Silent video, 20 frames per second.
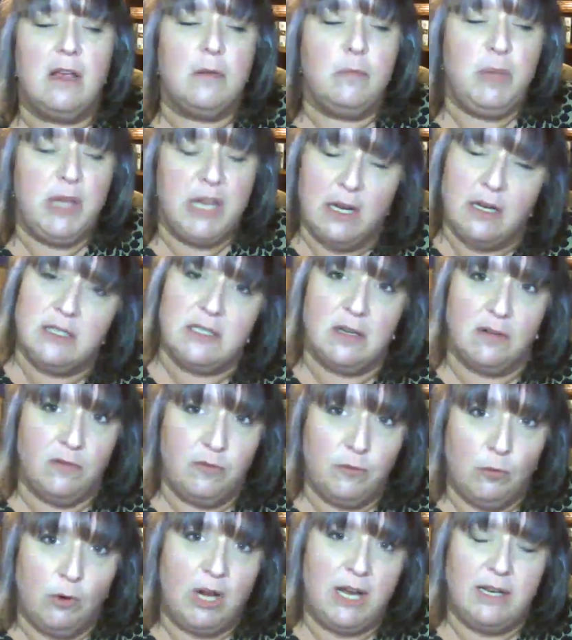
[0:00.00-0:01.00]
because
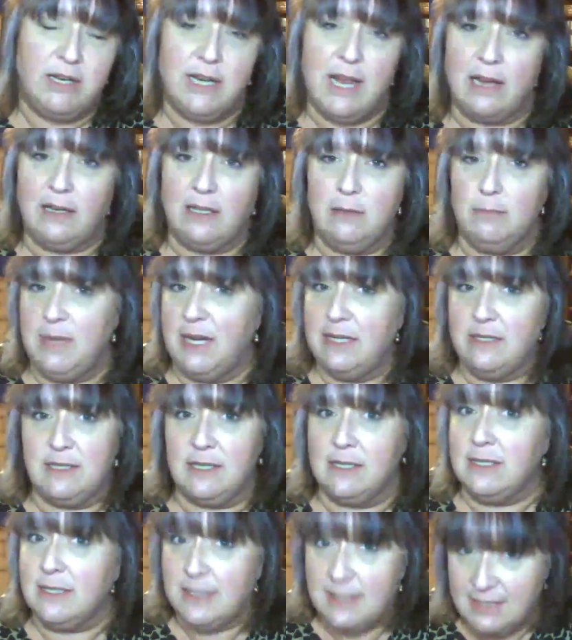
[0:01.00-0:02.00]
of what Natalie Maines
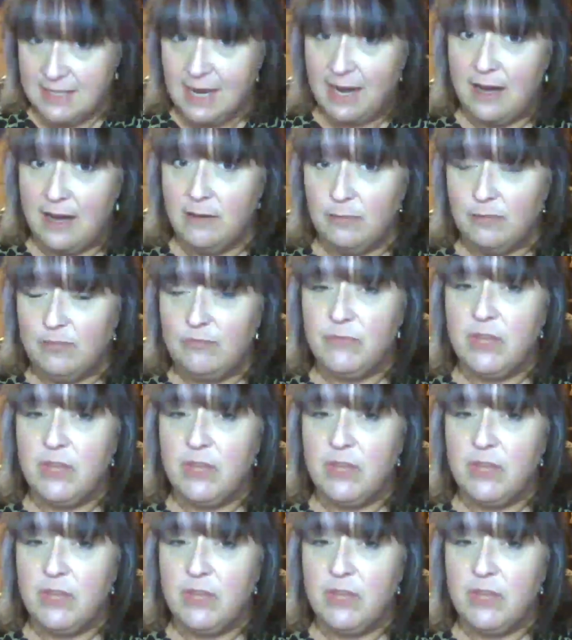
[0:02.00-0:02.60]
had said.